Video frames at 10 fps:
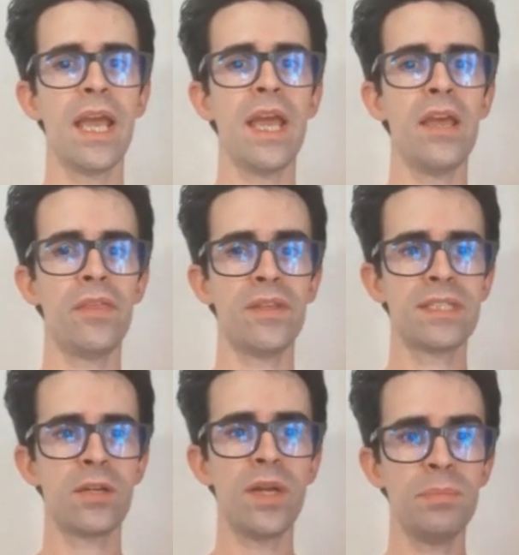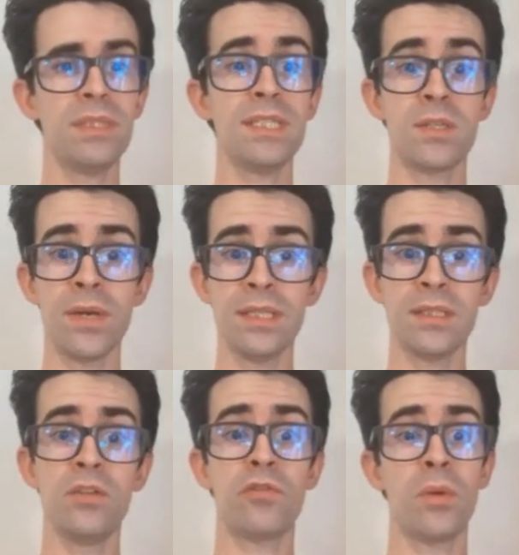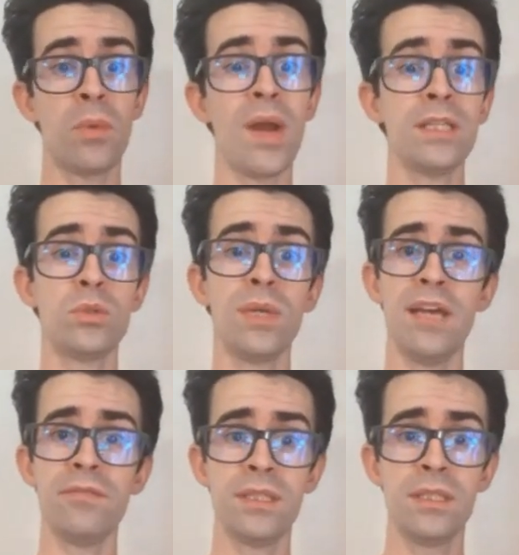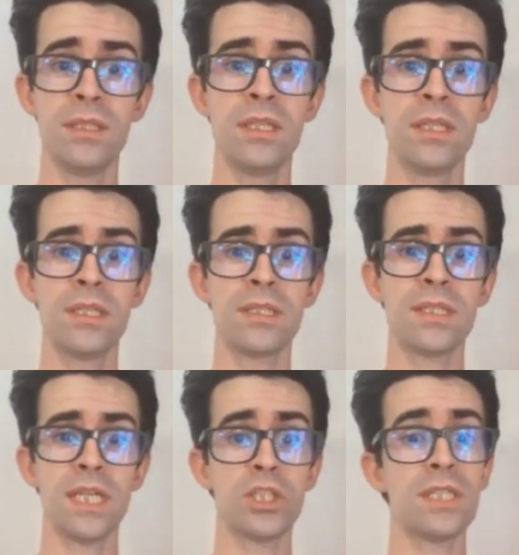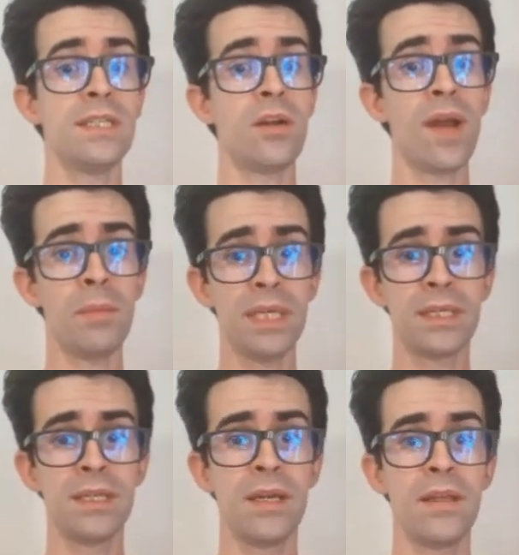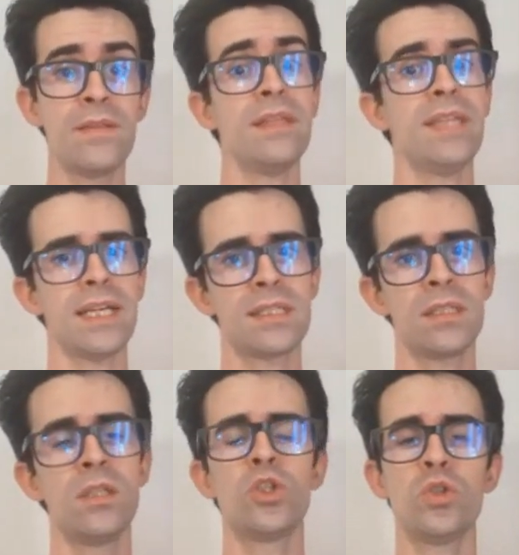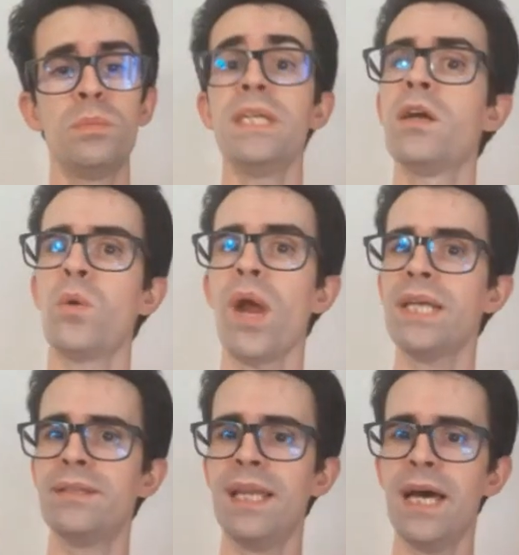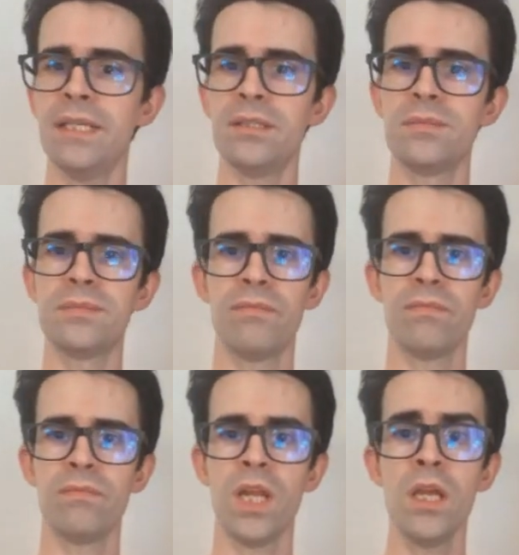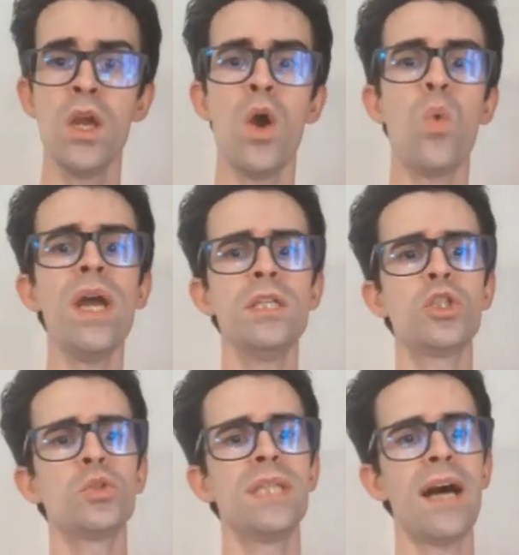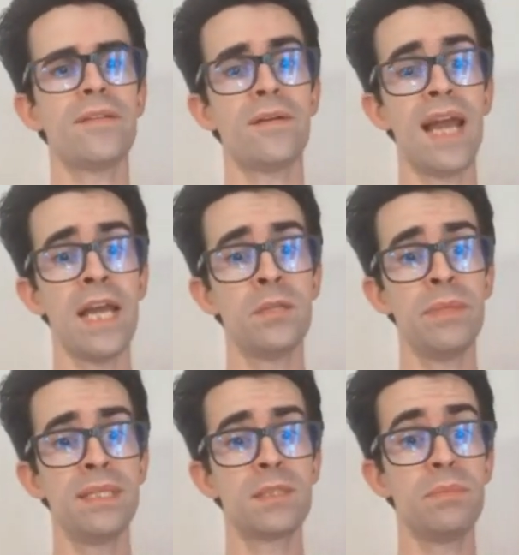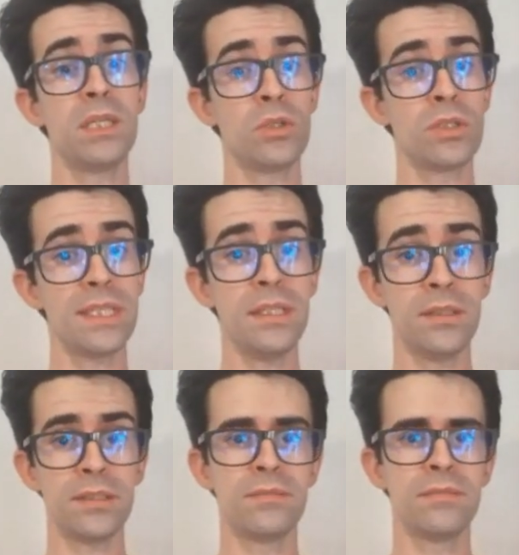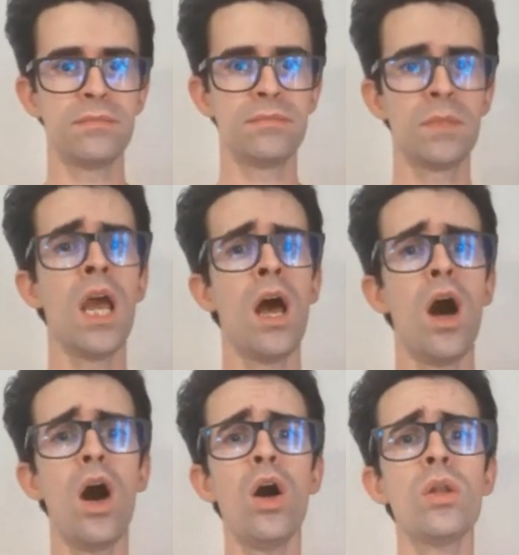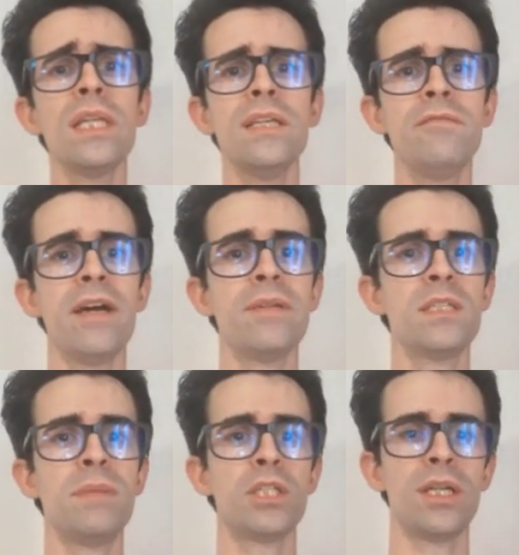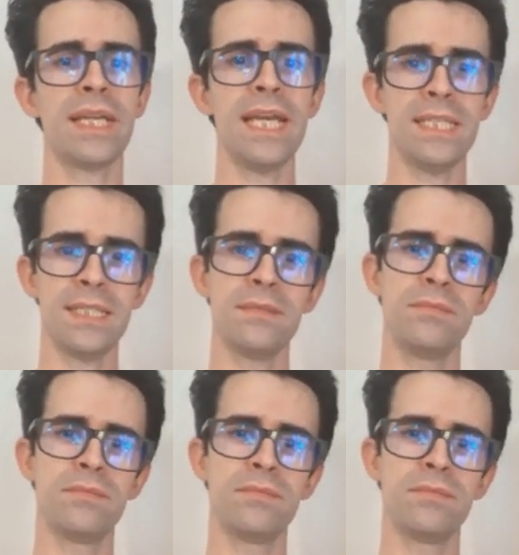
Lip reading: if the script is written from right to left, such as in Arabic, the text should be right-aligned. When should other alignments be considered? Only in very special cases.